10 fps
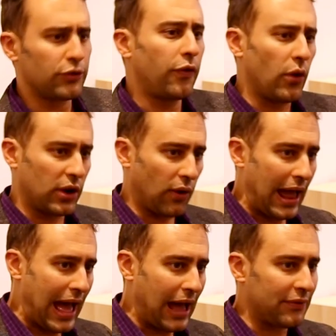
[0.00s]

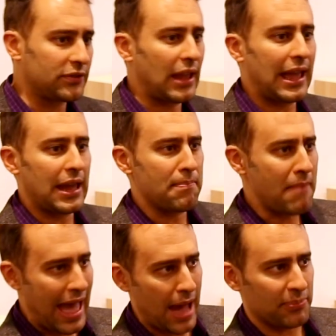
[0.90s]
photographs and
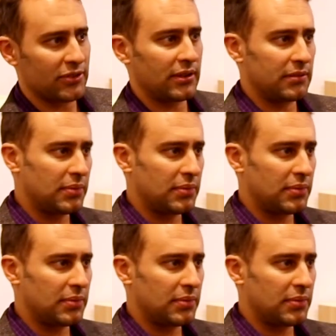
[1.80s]
maps and